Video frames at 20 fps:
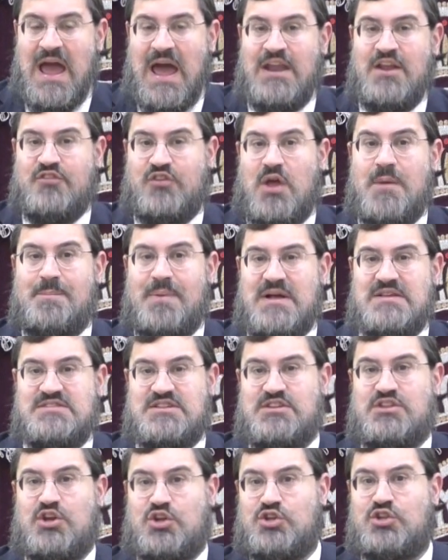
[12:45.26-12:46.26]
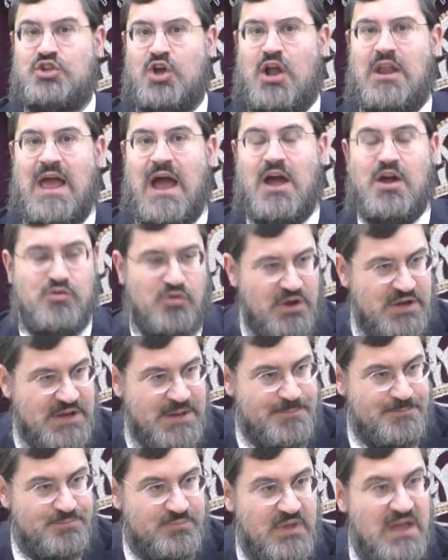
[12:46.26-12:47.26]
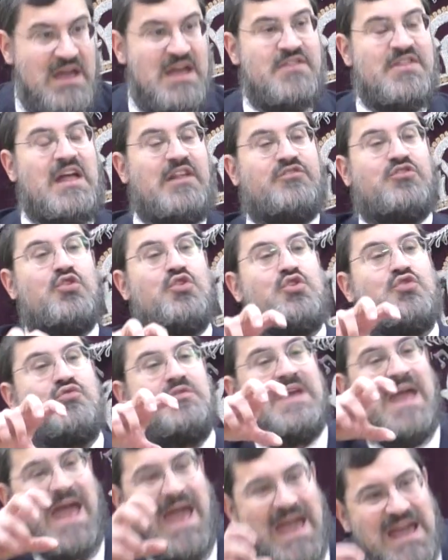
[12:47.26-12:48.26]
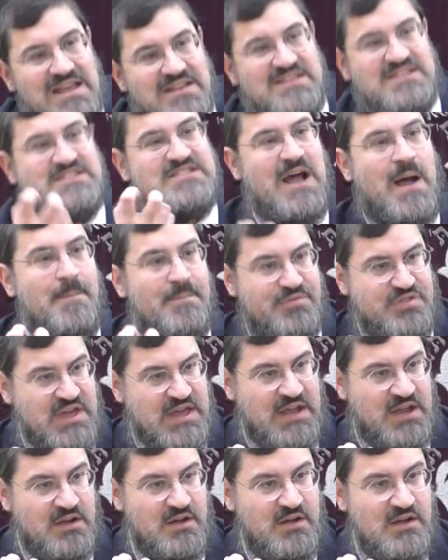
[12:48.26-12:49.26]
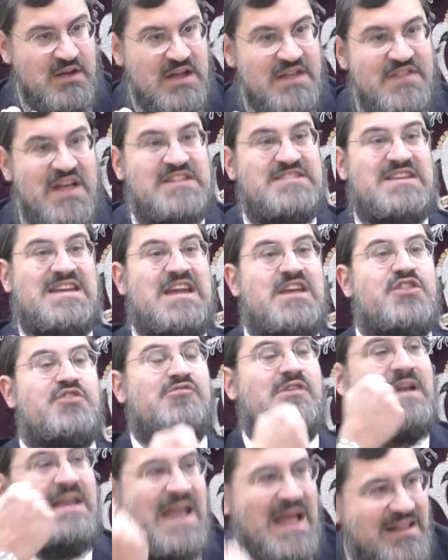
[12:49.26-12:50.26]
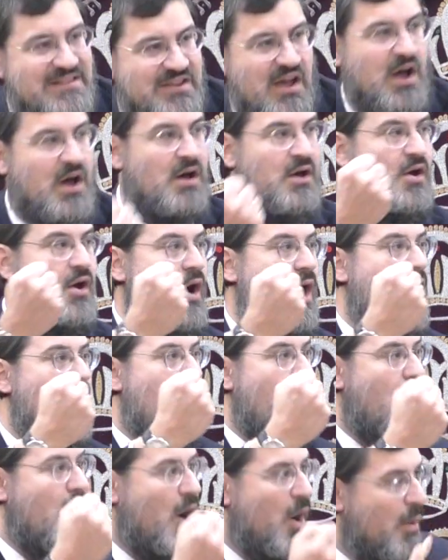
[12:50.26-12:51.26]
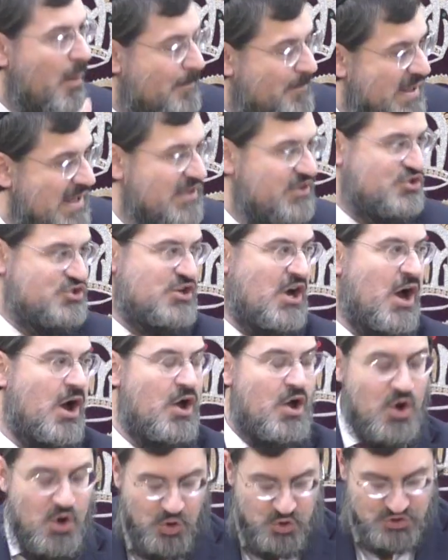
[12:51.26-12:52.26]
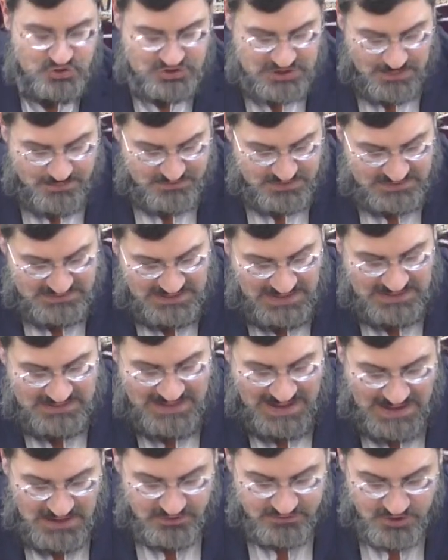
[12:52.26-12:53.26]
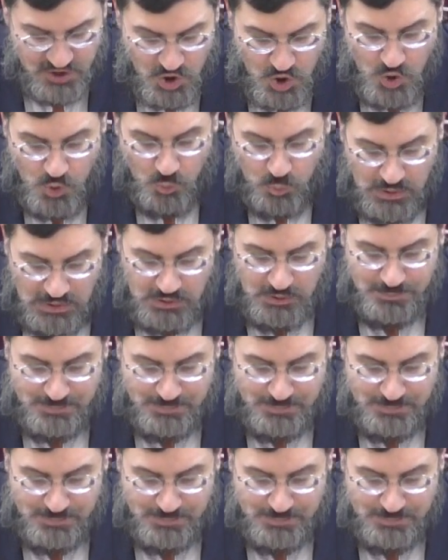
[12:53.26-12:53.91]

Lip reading: And as I paskin the Gedolei Achronim, that to create something that's either a letter, a picture, or something like that, will